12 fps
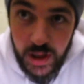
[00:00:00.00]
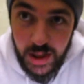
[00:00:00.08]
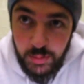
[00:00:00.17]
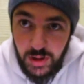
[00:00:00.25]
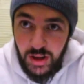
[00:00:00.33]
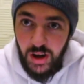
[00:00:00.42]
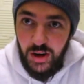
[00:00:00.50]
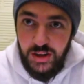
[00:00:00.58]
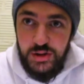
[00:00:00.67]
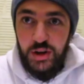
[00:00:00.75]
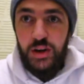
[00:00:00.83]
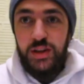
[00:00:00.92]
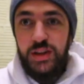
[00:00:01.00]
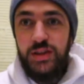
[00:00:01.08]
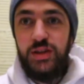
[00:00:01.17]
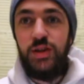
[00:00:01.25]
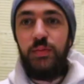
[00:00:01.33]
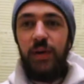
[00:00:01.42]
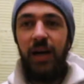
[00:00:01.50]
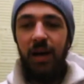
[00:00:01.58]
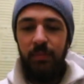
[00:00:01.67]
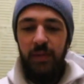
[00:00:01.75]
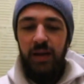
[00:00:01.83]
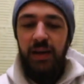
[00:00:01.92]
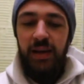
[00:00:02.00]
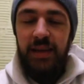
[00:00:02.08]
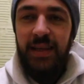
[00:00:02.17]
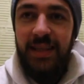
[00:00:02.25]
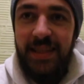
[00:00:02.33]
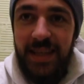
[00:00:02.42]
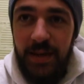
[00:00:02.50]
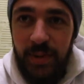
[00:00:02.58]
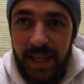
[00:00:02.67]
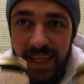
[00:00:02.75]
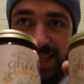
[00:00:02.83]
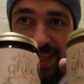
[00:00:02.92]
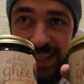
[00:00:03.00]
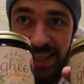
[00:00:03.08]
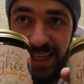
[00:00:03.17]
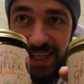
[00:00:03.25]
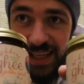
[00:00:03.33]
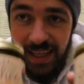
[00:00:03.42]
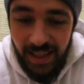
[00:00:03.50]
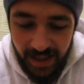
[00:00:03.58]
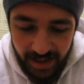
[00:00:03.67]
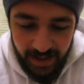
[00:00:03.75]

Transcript: People are starting to scoop it up. The CBD ghee